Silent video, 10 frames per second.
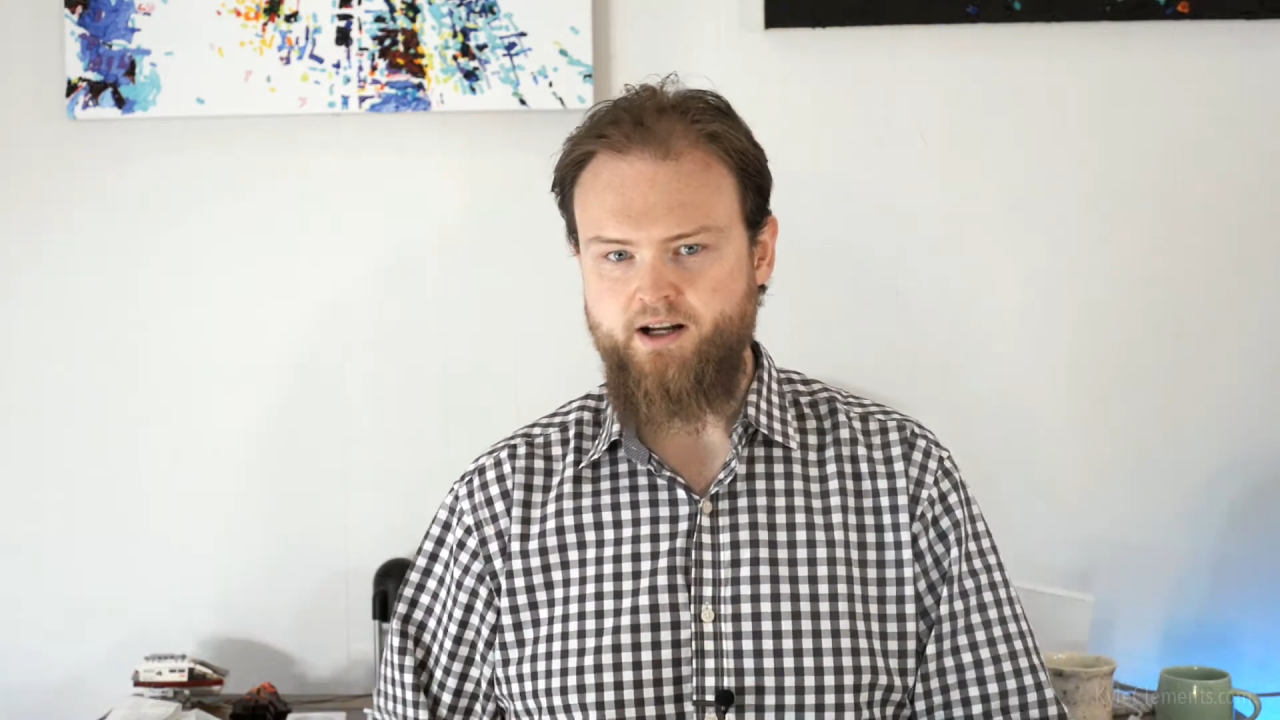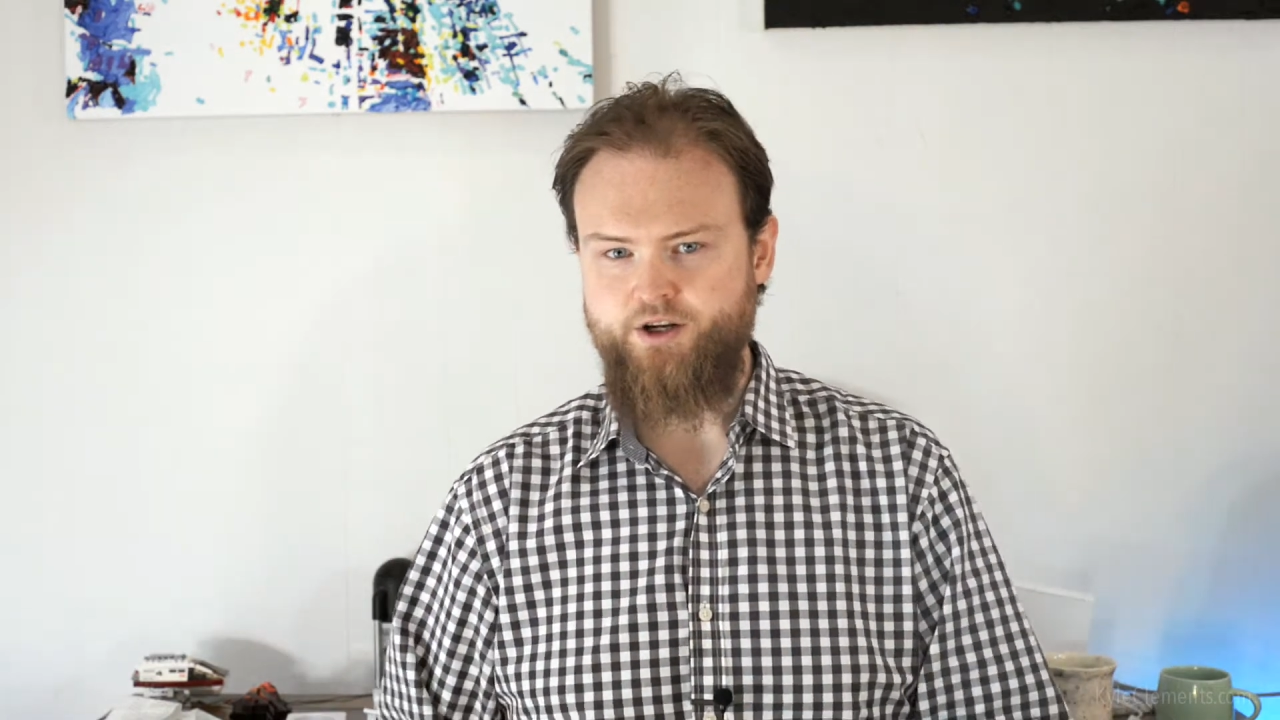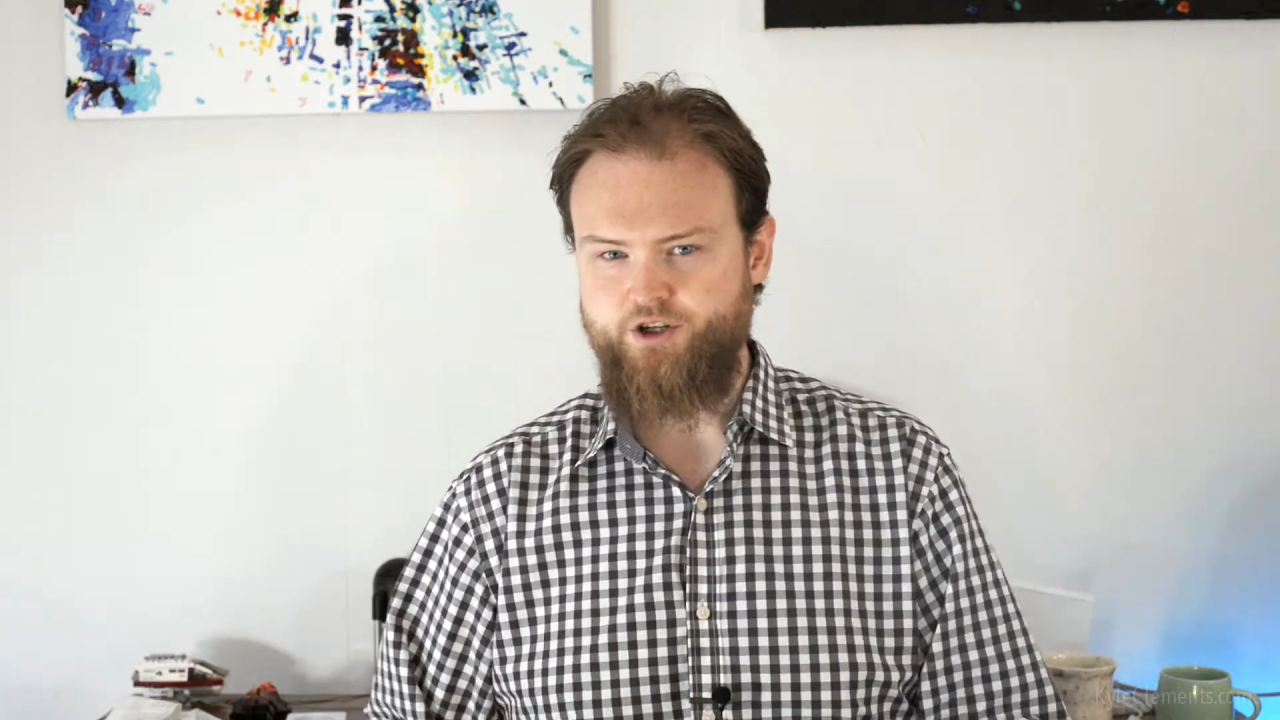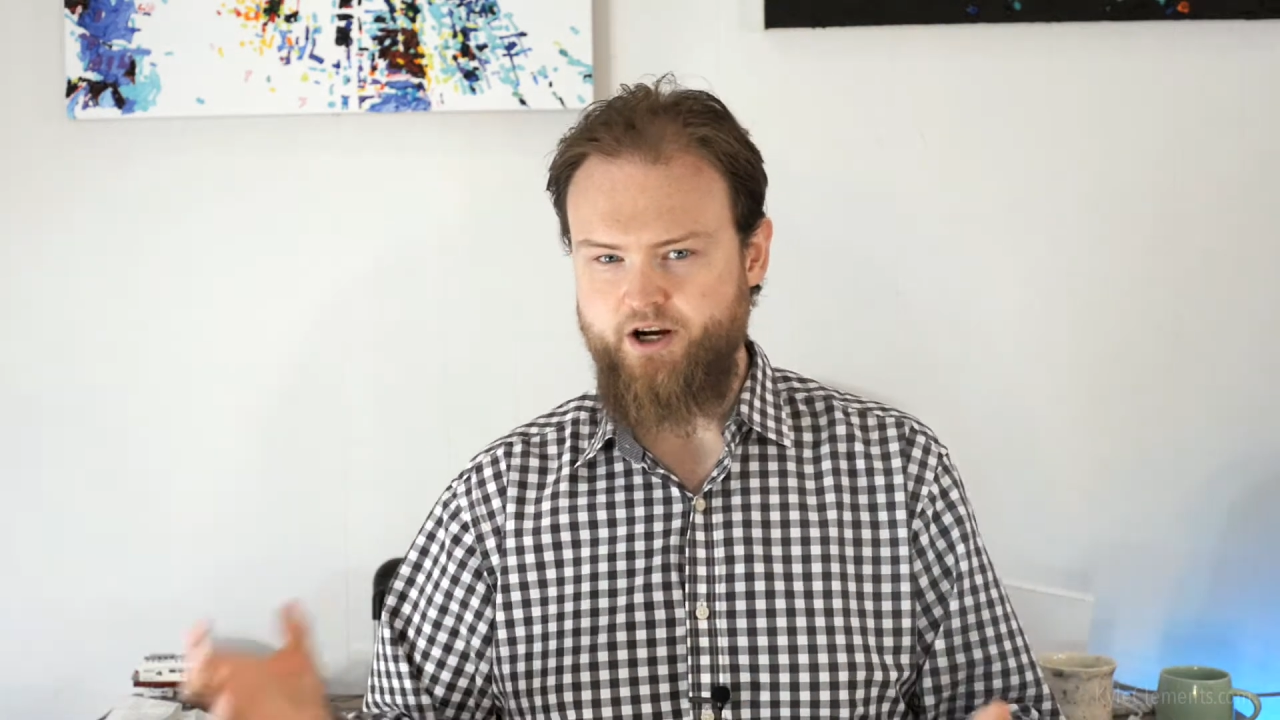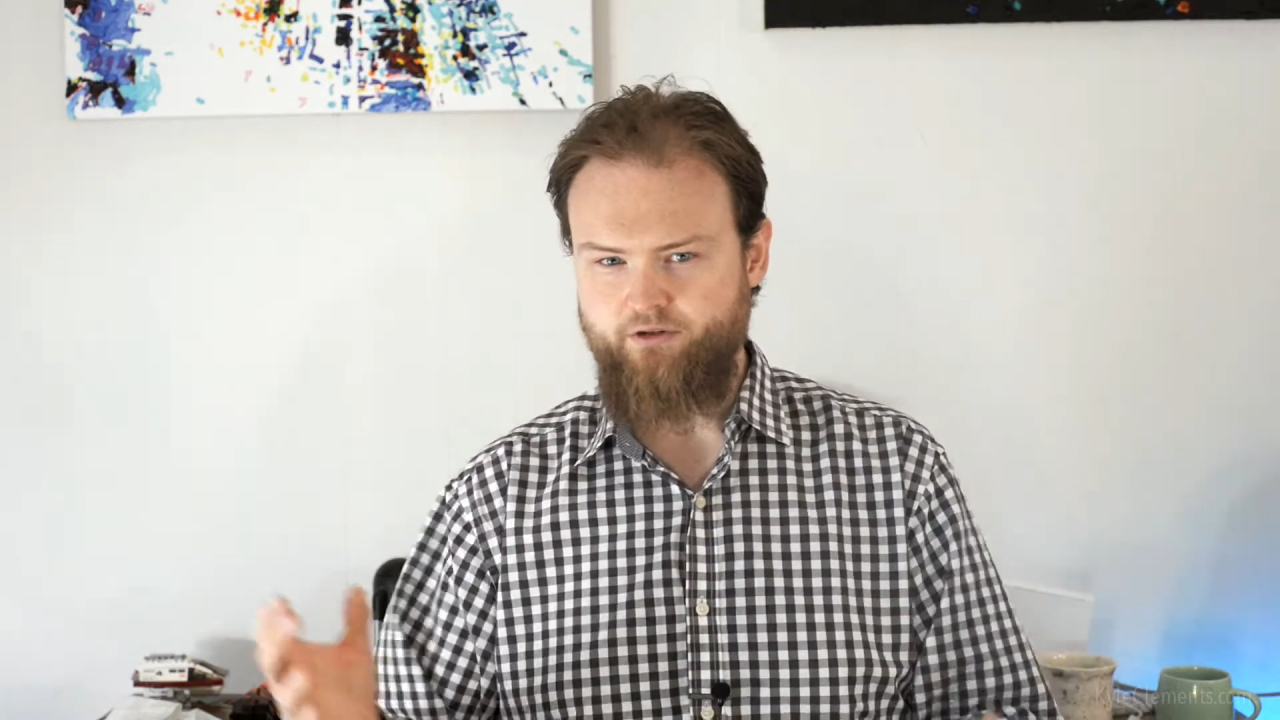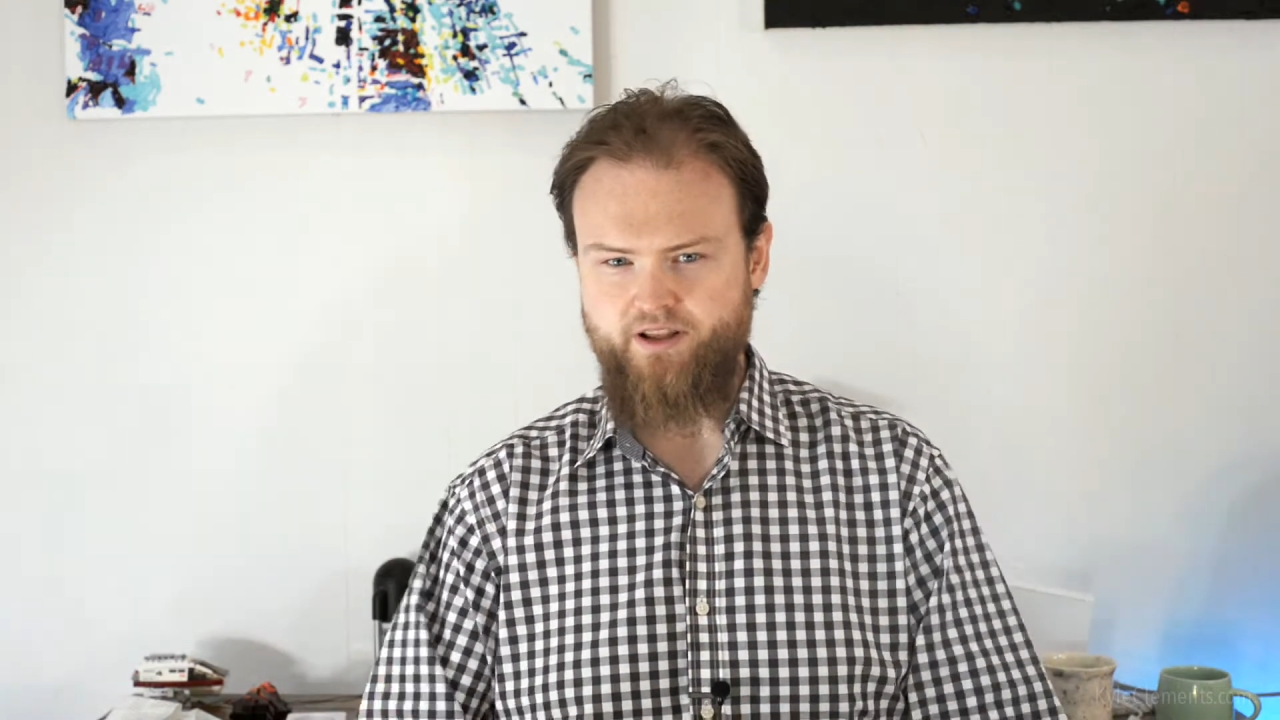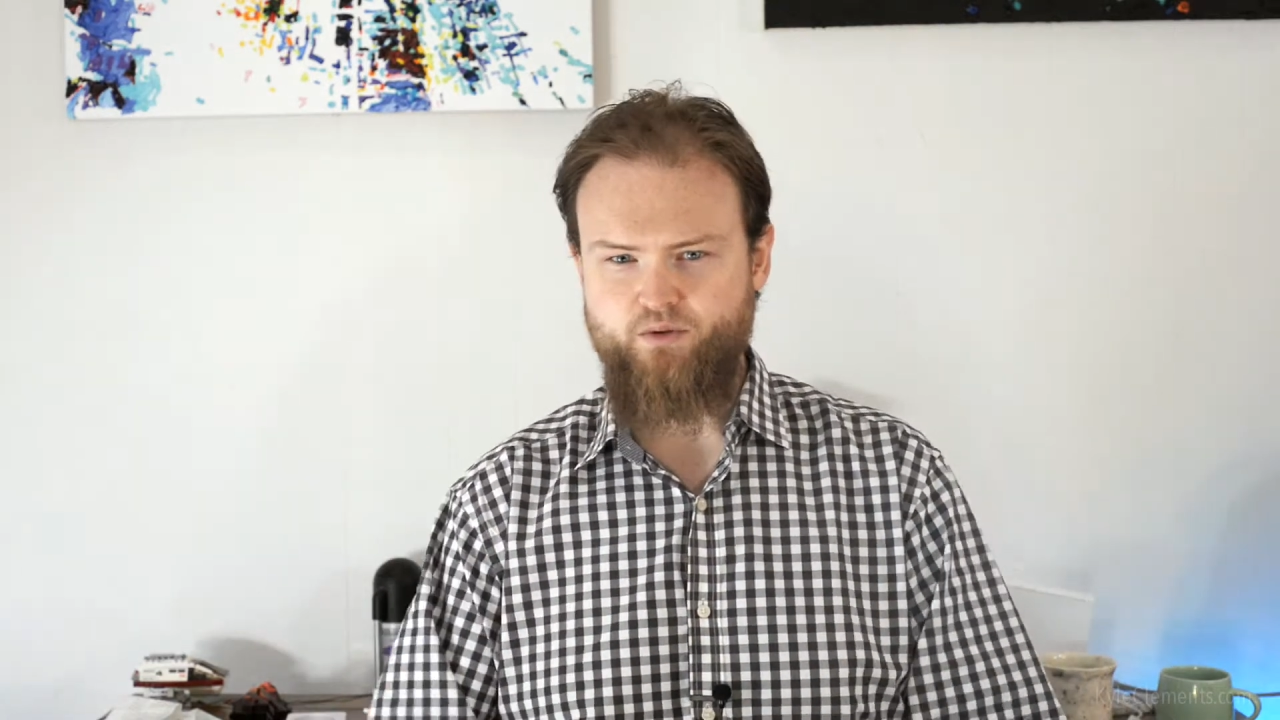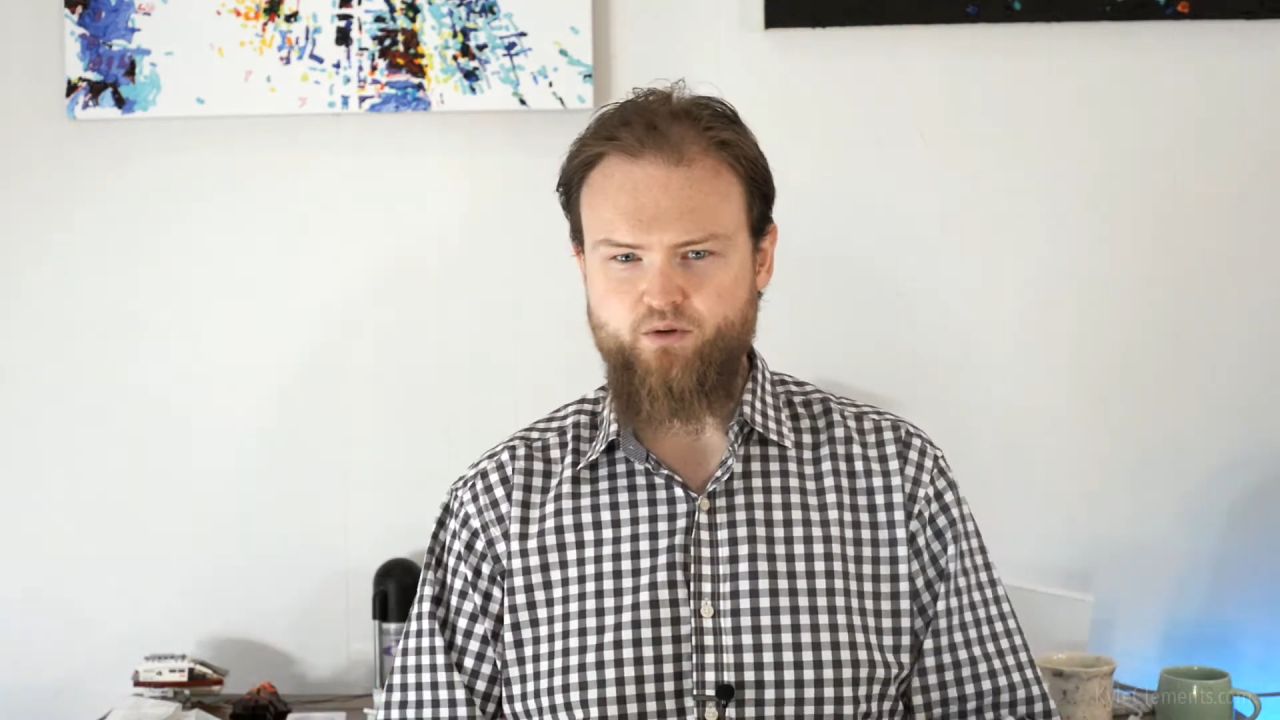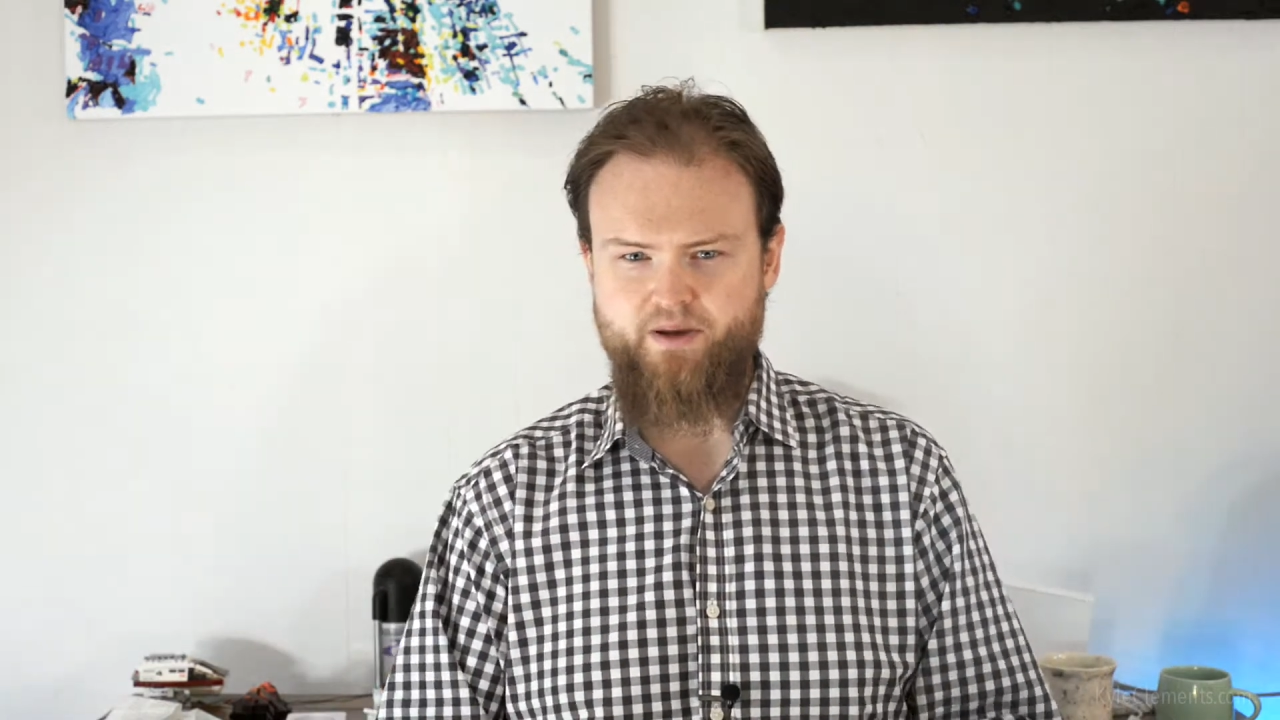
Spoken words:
Generally, when